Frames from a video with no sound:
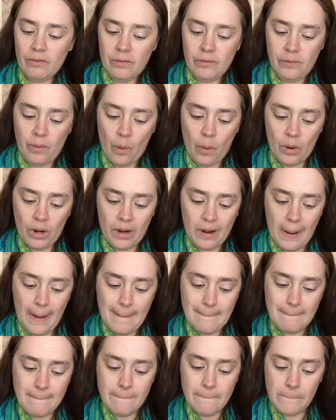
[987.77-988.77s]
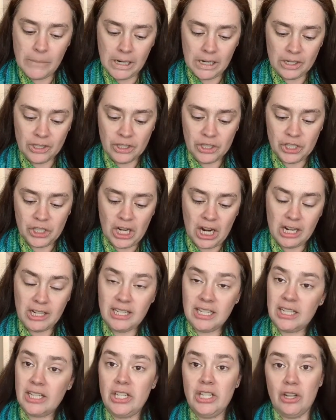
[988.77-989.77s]
For March, I
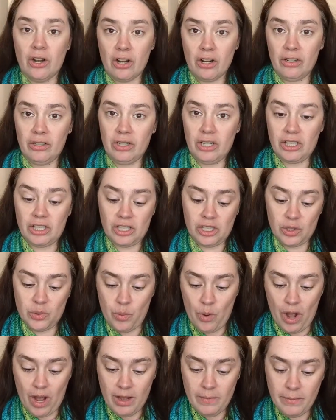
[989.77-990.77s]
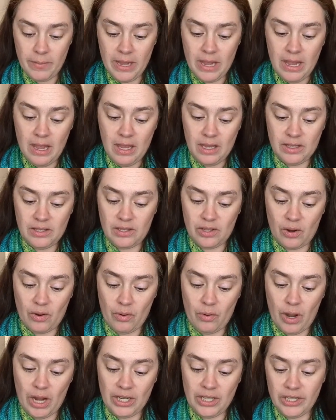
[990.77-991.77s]
did a yarn swap,
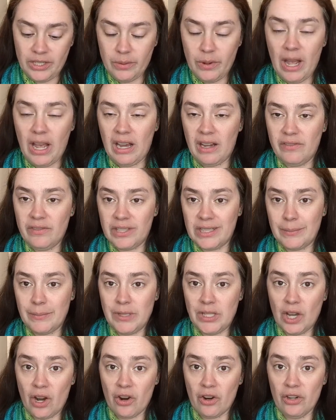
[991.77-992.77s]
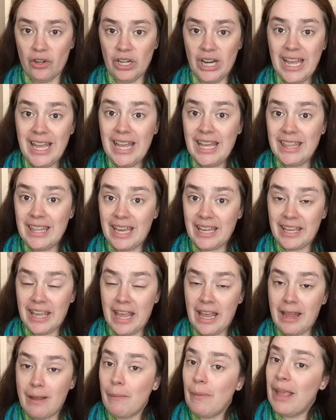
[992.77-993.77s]
so I do have some yarn that
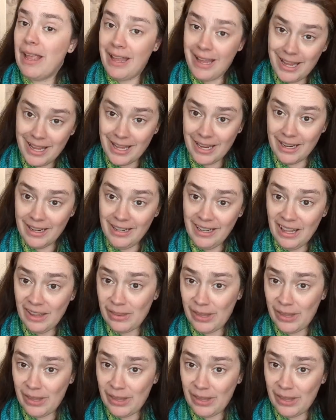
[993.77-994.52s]
came in.